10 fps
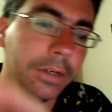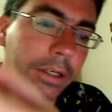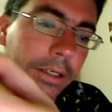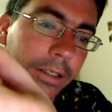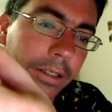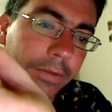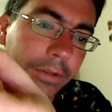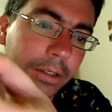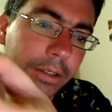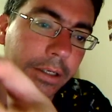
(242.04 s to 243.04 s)
if you can actually
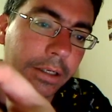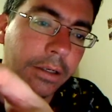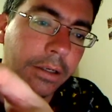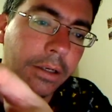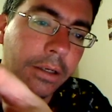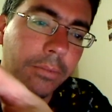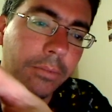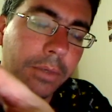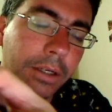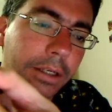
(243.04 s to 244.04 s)
even see it,
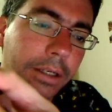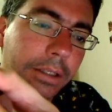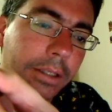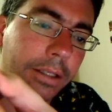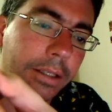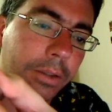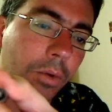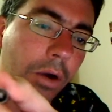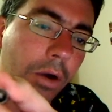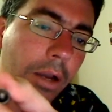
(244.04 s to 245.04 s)
but you can see there's a
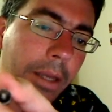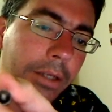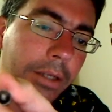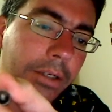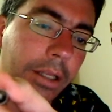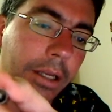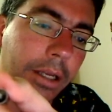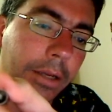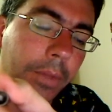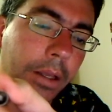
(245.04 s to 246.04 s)
wire mesh in
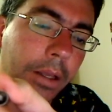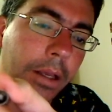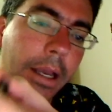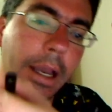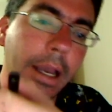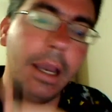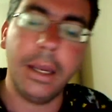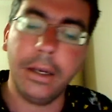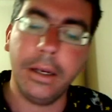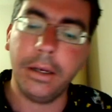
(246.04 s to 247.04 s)
there,
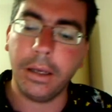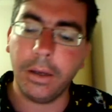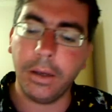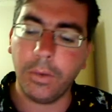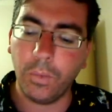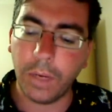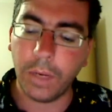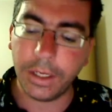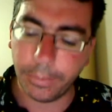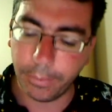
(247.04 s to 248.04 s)
and
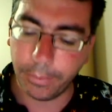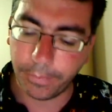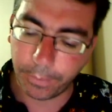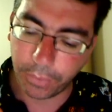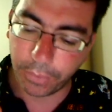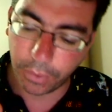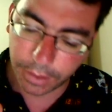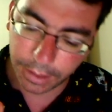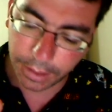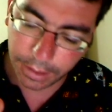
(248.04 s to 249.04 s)
when you
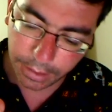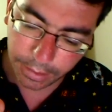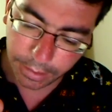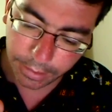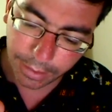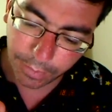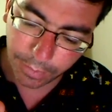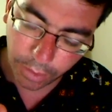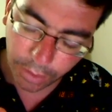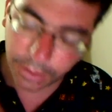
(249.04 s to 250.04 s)
put the
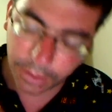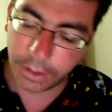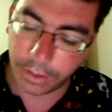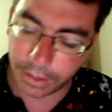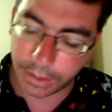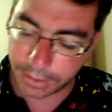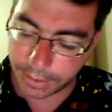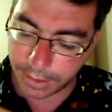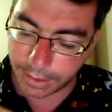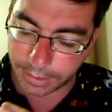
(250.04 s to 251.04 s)
liquid on it, you can
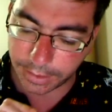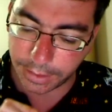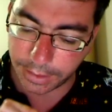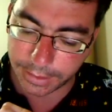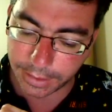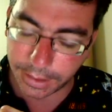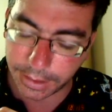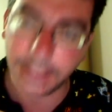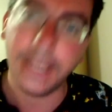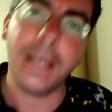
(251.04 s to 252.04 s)
see it's
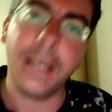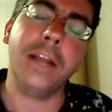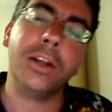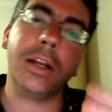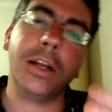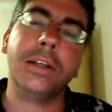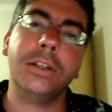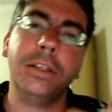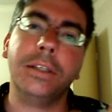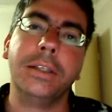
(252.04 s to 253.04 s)
glistening, and you can
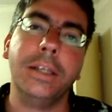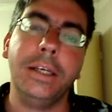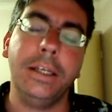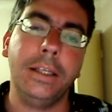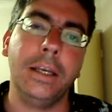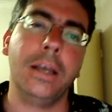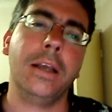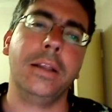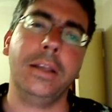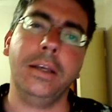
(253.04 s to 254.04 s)
actually see
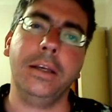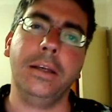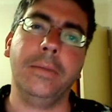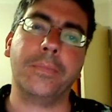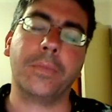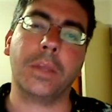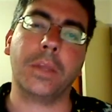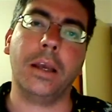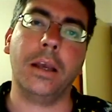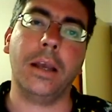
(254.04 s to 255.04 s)
the
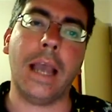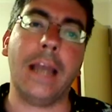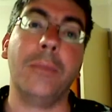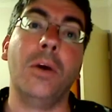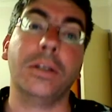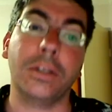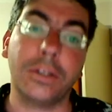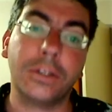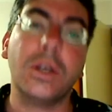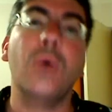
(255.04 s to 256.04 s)
atomizer
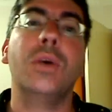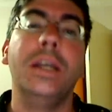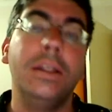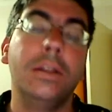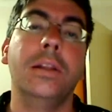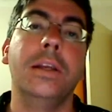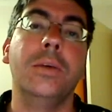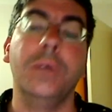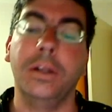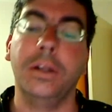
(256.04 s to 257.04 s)
soak in the
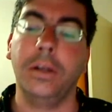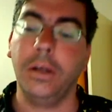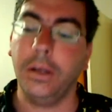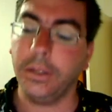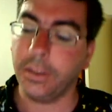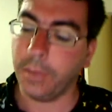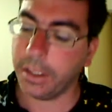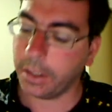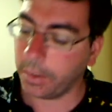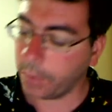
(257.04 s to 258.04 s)
liquid. So
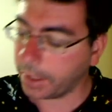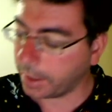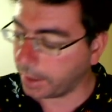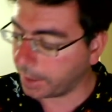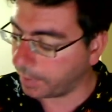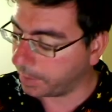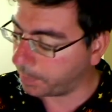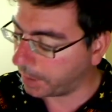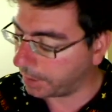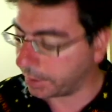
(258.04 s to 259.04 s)
when the liquid's
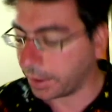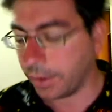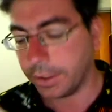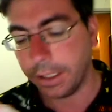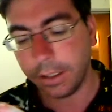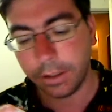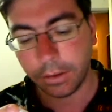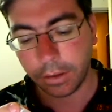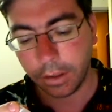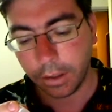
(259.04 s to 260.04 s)
been soaked in,
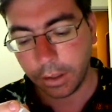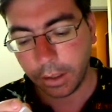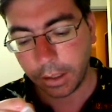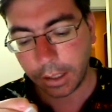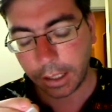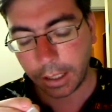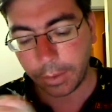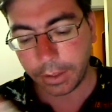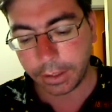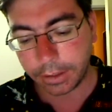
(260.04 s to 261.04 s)

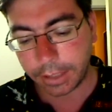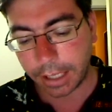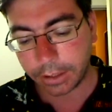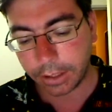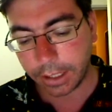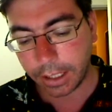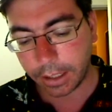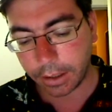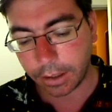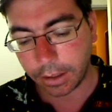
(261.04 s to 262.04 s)
you just touch it
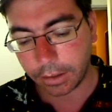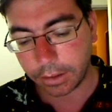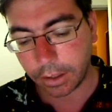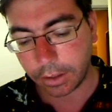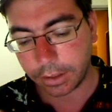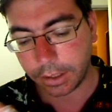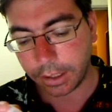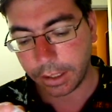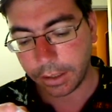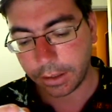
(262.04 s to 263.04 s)
again, and it soaks in
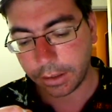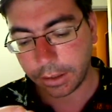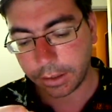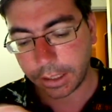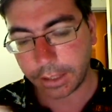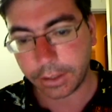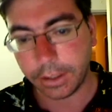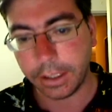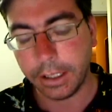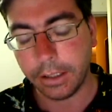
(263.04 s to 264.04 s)
again, and you touch
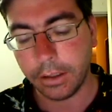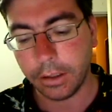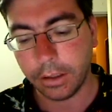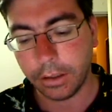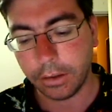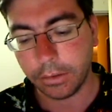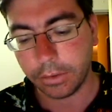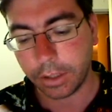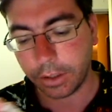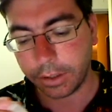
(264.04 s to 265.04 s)
it again, and
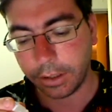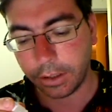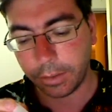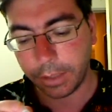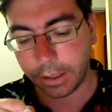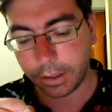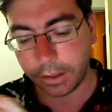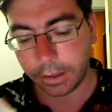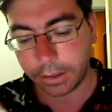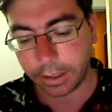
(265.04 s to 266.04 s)
it soaks in a little bit, and
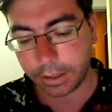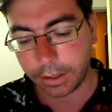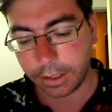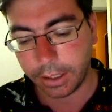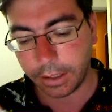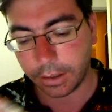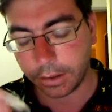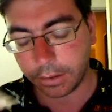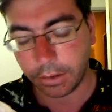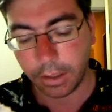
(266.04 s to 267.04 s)
then you touch it again,